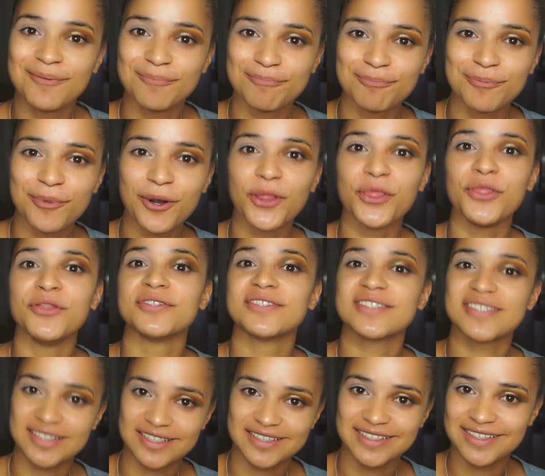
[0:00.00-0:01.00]

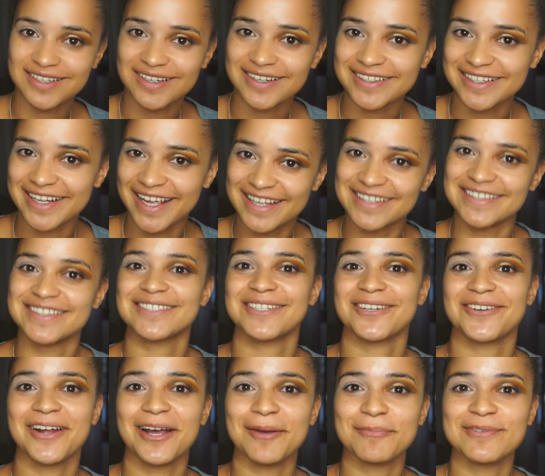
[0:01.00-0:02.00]
months on
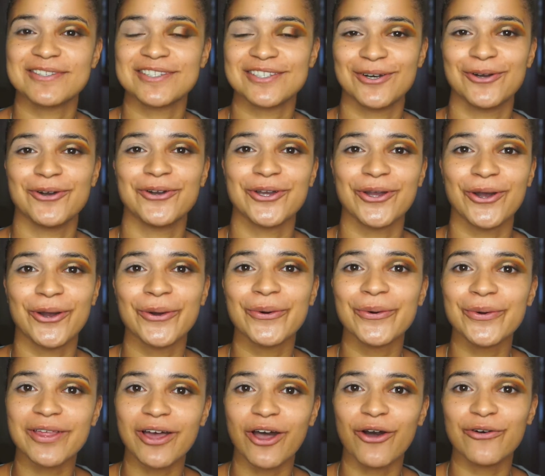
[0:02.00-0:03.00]
Instagram, so
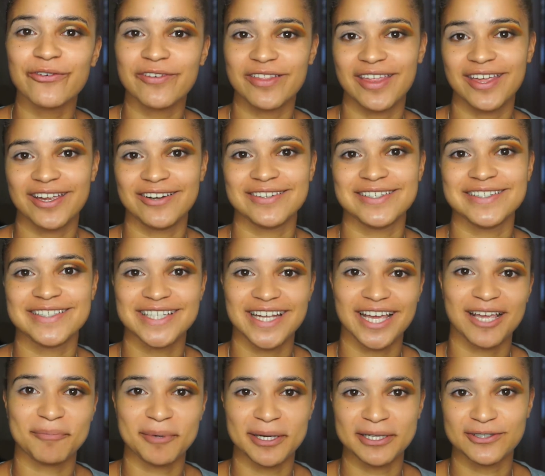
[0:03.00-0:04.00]
go over there and
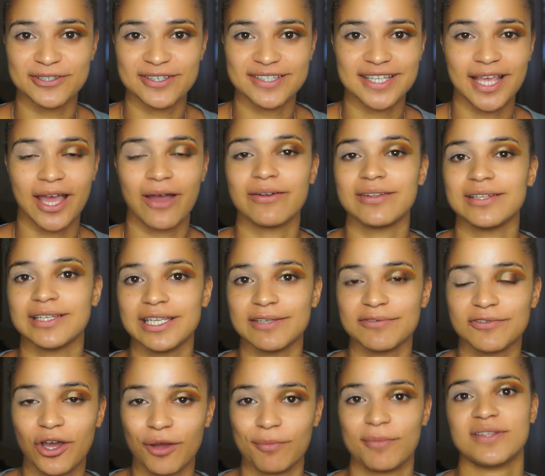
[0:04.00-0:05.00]
check my looks out and
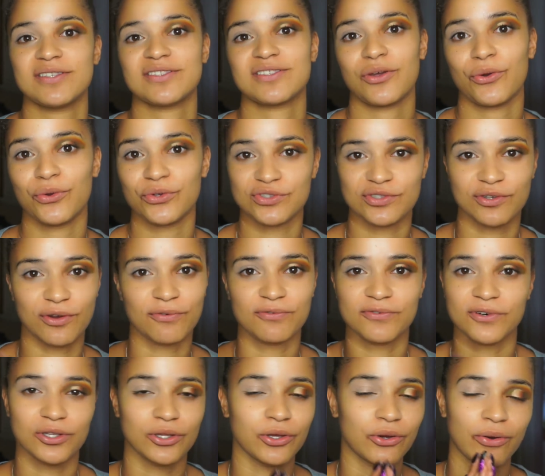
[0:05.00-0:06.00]
leave comments. Also
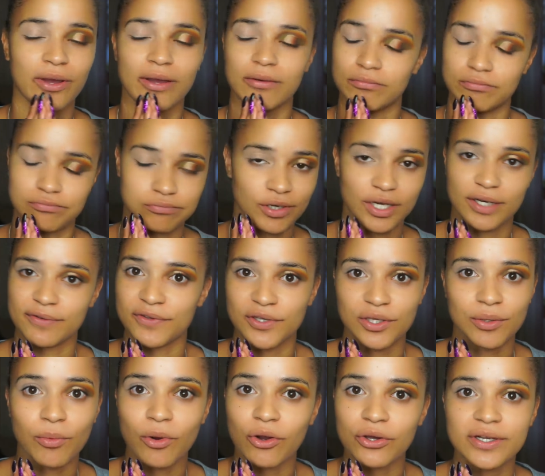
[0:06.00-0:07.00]
follow whatever
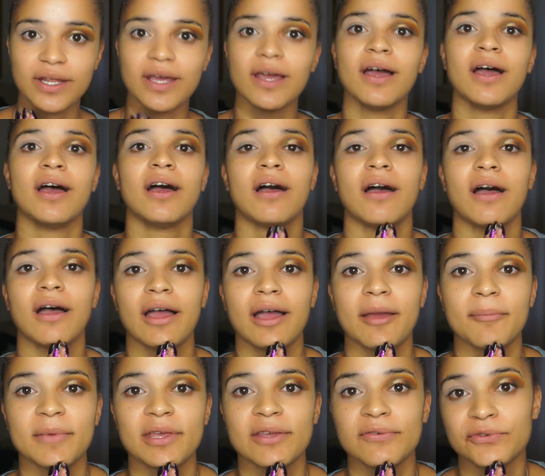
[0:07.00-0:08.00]
you want.
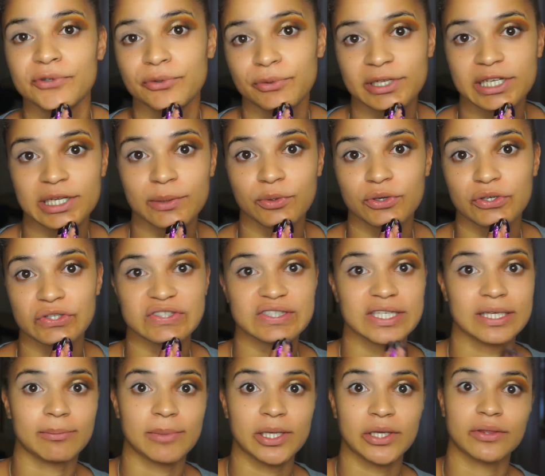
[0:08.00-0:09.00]
If you really want to
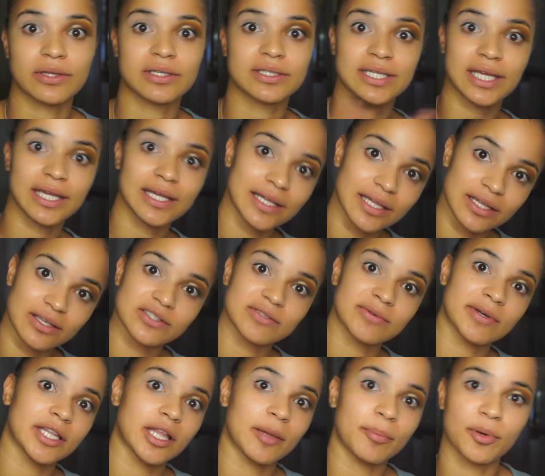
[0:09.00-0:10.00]
see me on the daily as
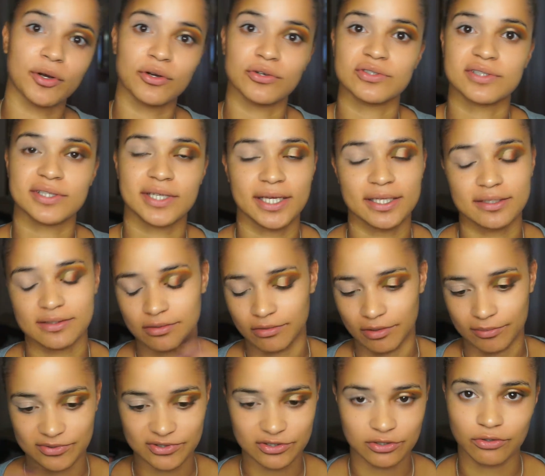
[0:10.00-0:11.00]
well, I post
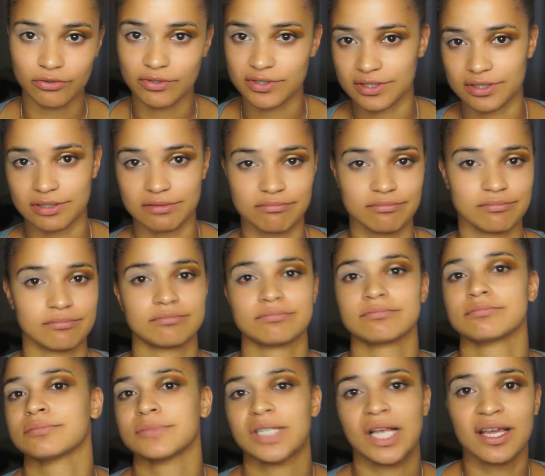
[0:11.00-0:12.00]
Instagram stories and
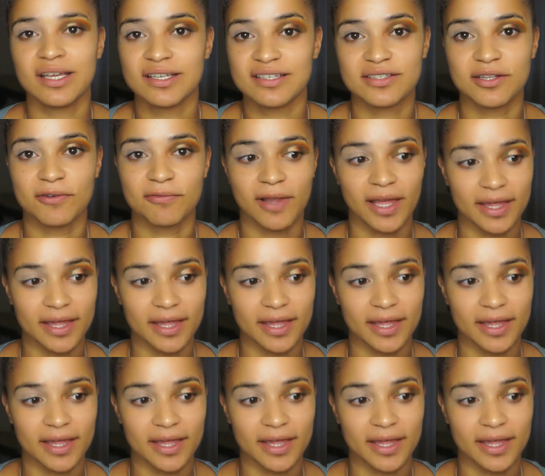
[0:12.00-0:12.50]
stuff